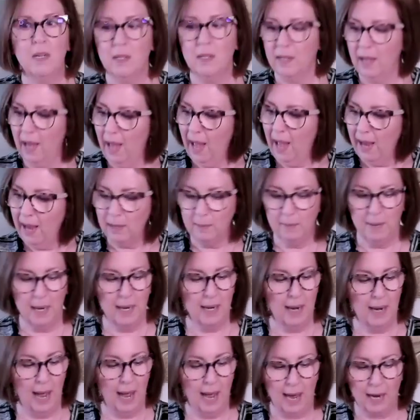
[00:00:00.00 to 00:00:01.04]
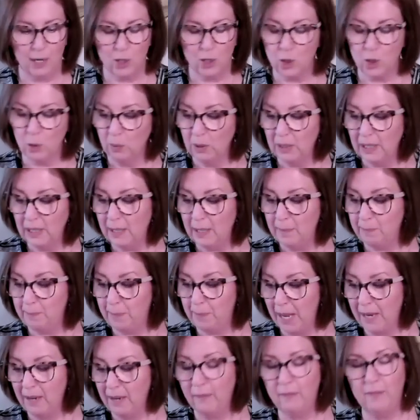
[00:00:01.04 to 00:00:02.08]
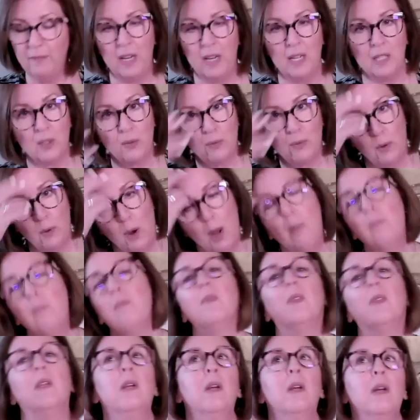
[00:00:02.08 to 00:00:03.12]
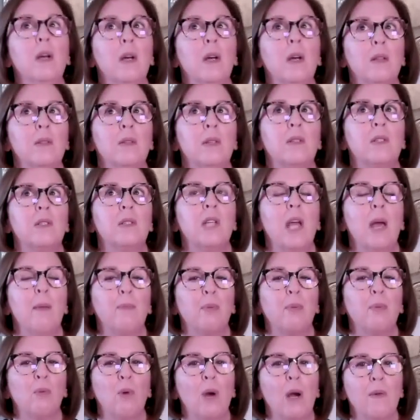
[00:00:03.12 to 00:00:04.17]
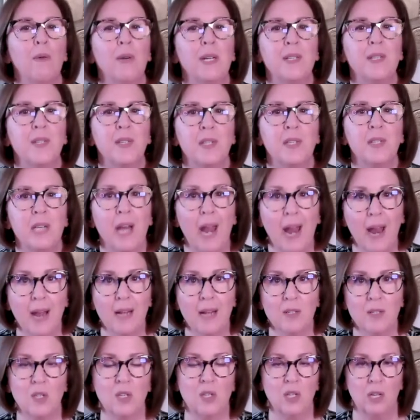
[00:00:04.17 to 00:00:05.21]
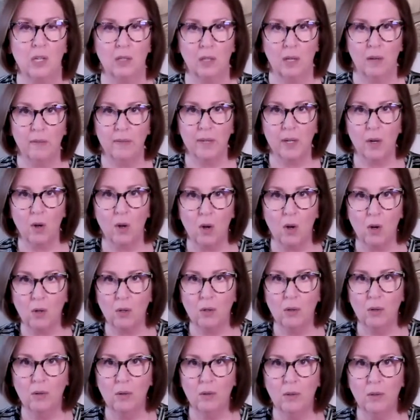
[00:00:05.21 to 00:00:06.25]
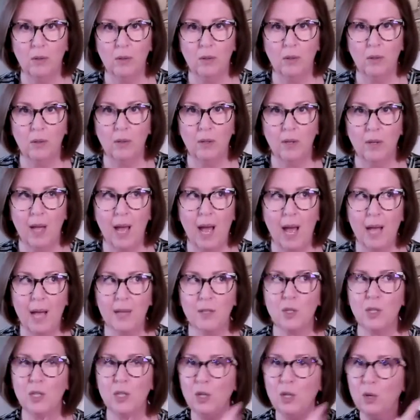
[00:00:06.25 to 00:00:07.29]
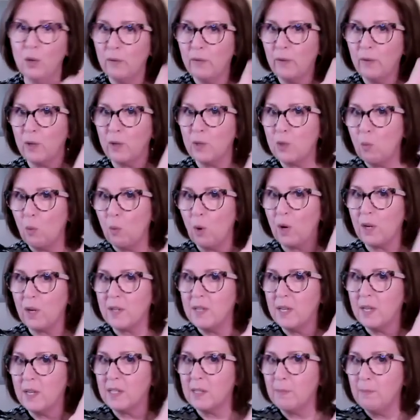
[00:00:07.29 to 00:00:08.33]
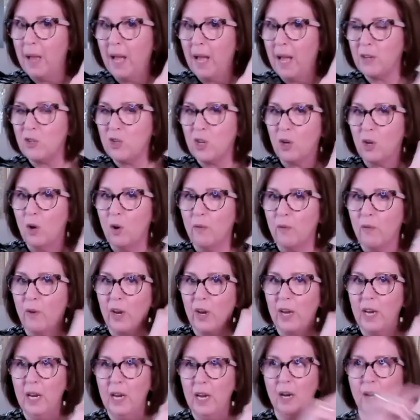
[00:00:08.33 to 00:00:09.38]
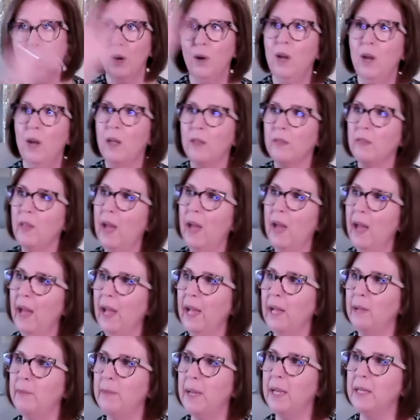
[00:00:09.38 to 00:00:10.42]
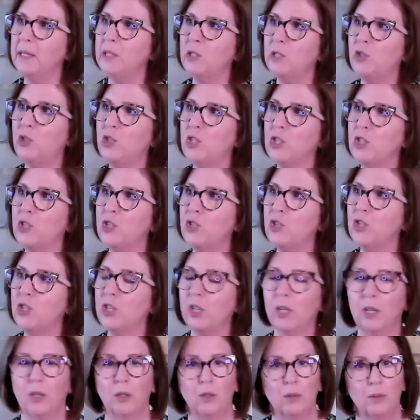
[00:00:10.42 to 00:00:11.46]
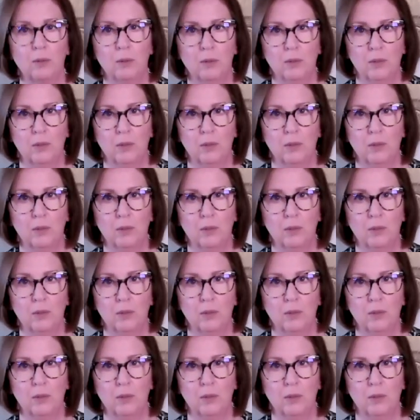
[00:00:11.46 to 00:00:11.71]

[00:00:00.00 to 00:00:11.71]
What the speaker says: The Hangman actually benefits from the temporary standstill of it all. As the universe works its magic over here, the Hangman is just chill.